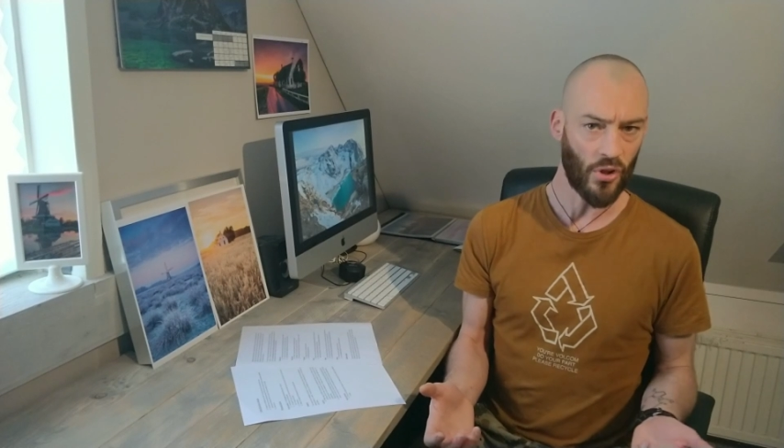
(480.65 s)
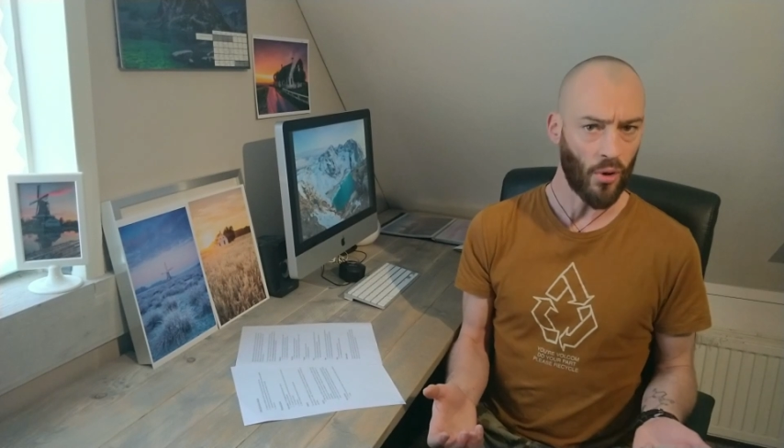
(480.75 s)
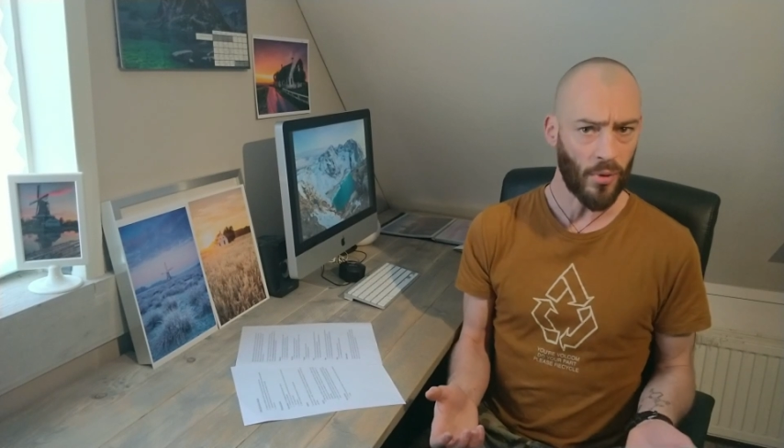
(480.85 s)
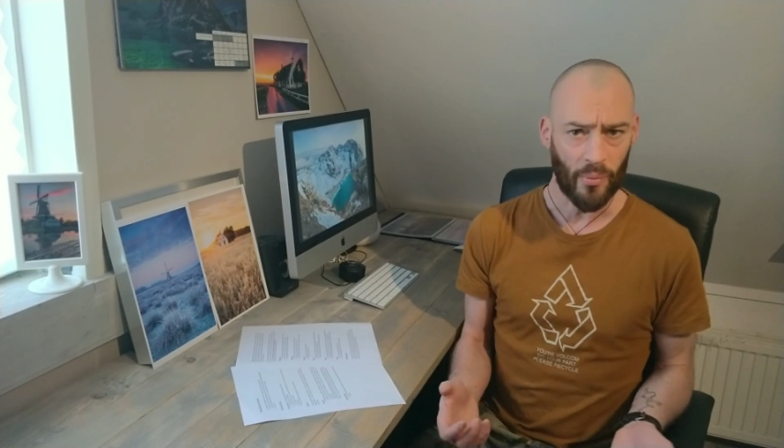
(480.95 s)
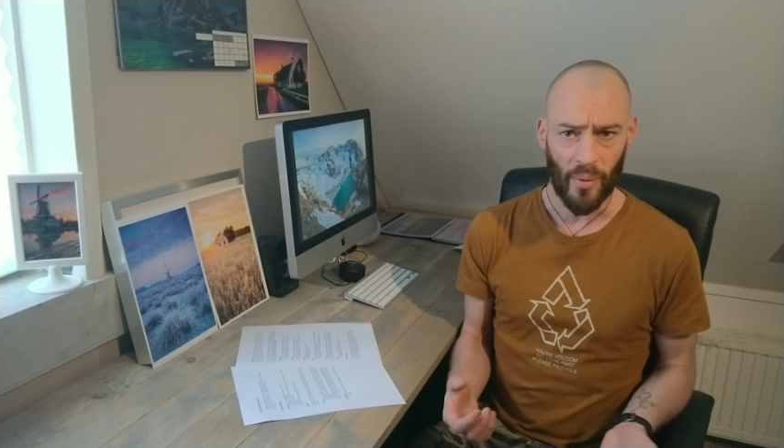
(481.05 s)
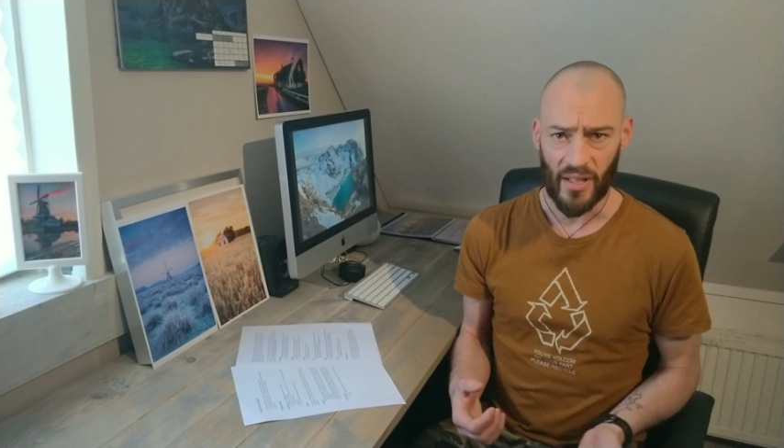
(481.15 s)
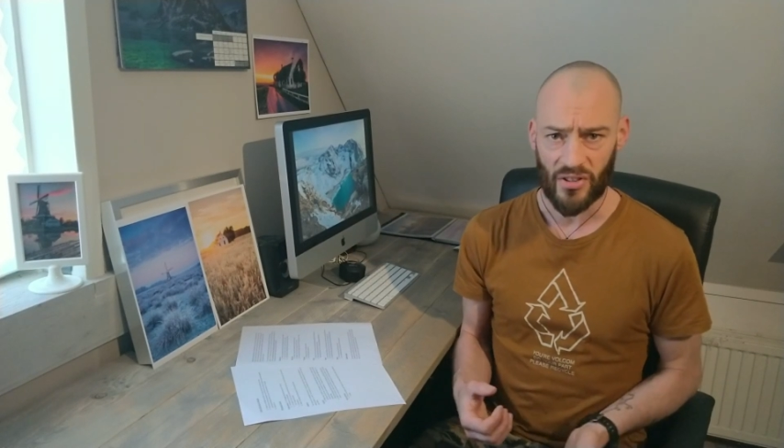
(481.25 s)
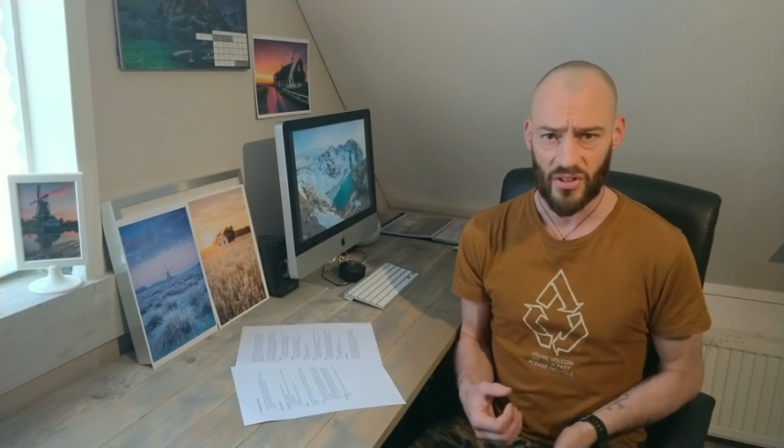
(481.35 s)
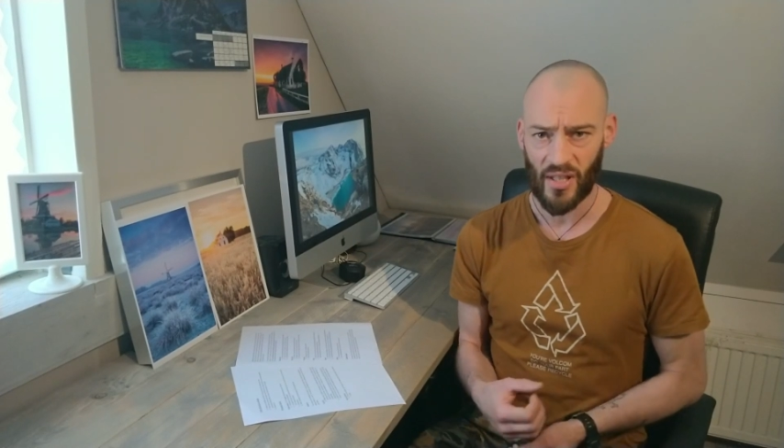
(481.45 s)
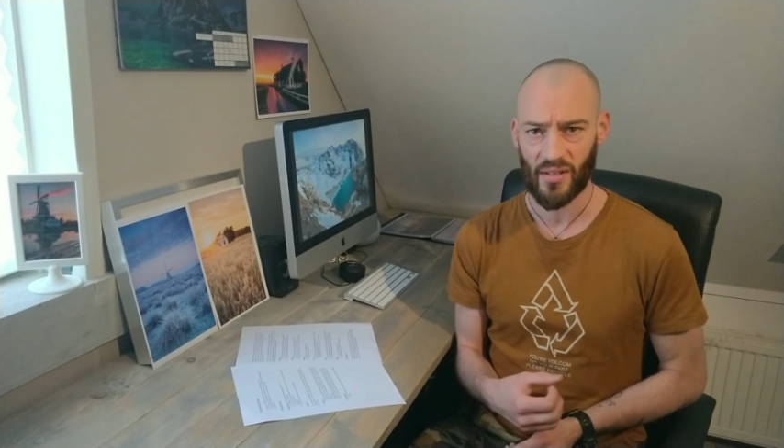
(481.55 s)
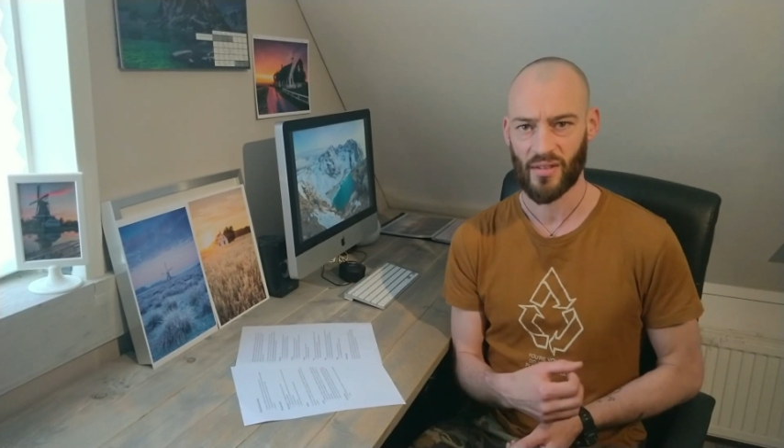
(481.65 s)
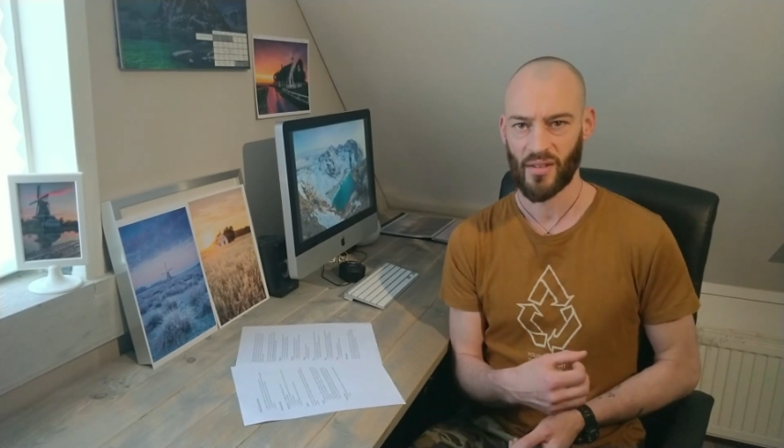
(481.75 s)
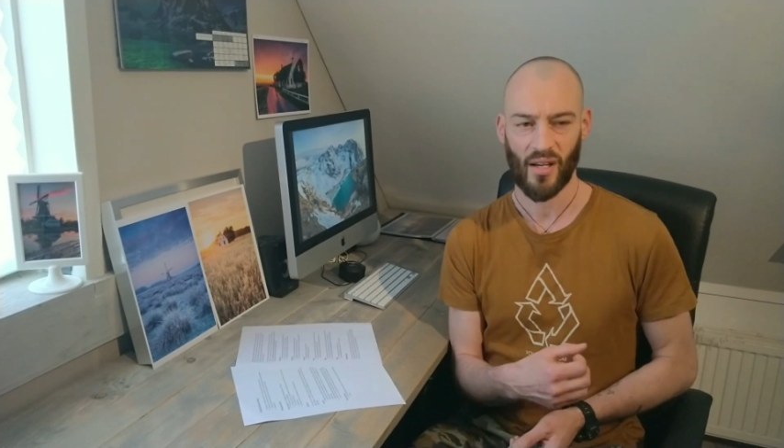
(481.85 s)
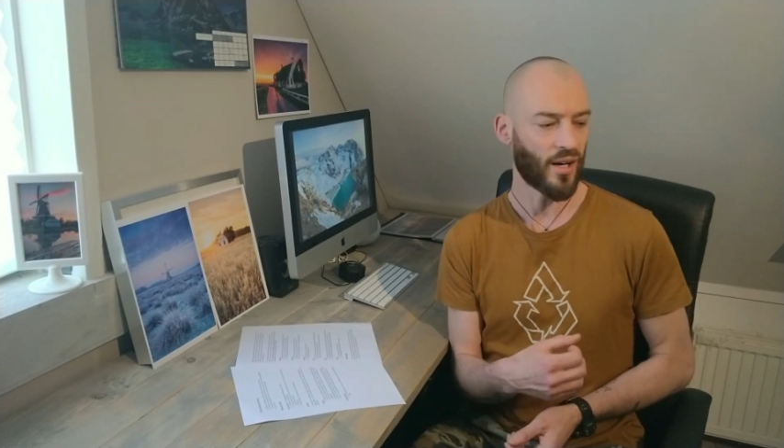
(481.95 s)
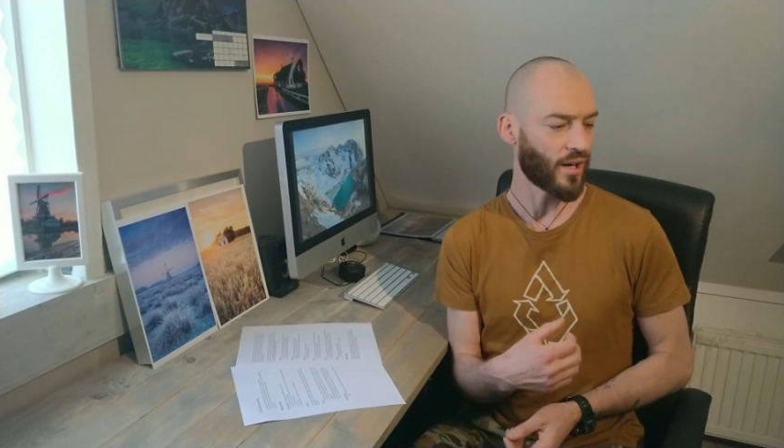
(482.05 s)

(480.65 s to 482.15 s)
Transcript: snowboard pants. And I